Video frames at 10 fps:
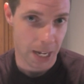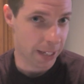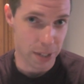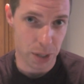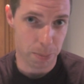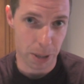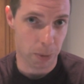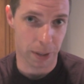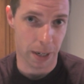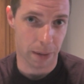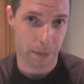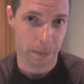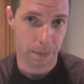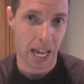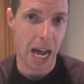And that's the big one there.
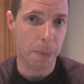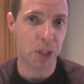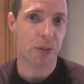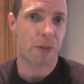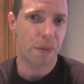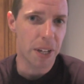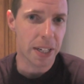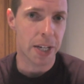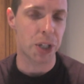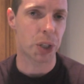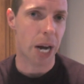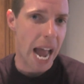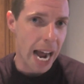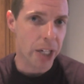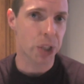How much fitness you're
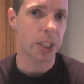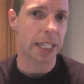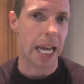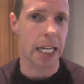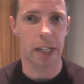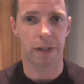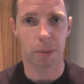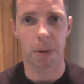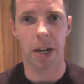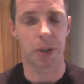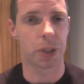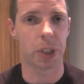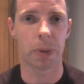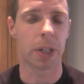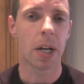actually gaining from the miles you're
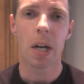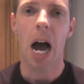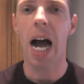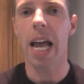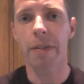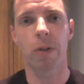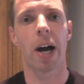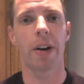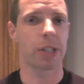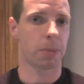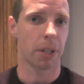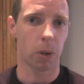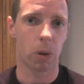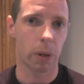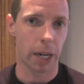doing. I have riders in my
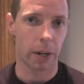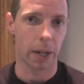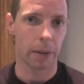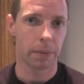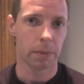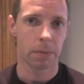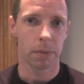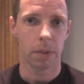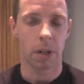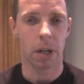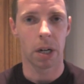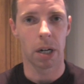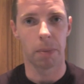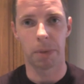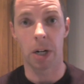local area
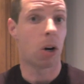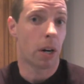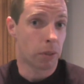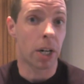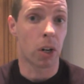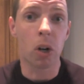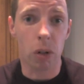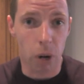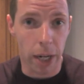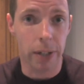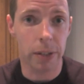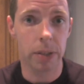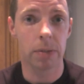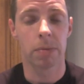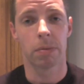that are good
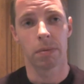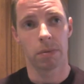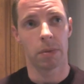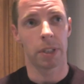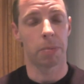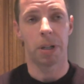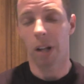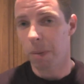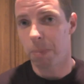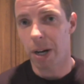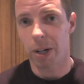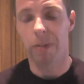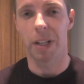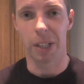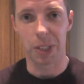riders. They could be a lot better
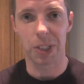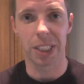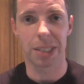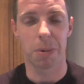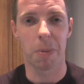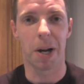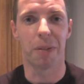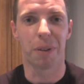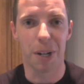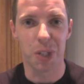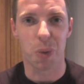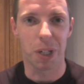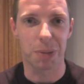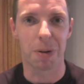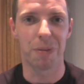if they listen to some of my advice or
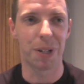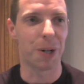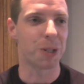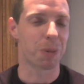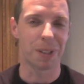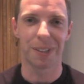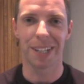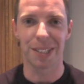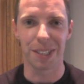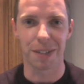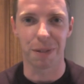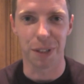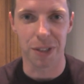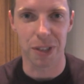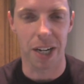watch my videos, but that's a
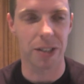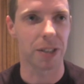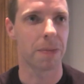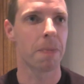different discussion.